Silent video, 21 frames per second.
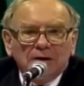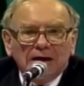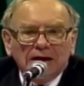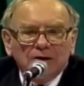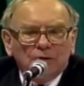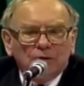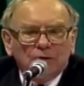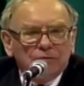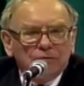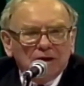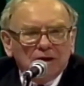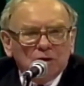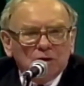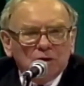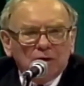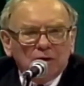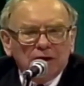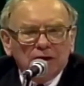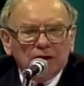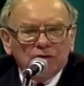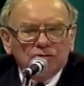But I don't
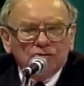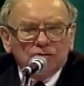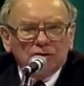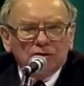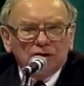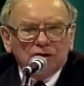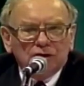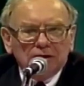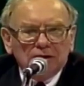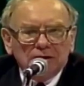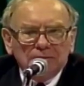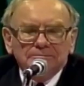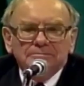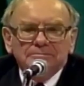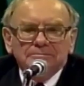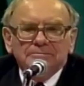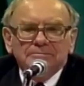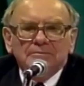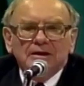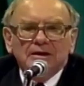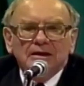think the way you should look
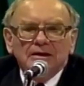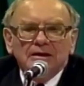at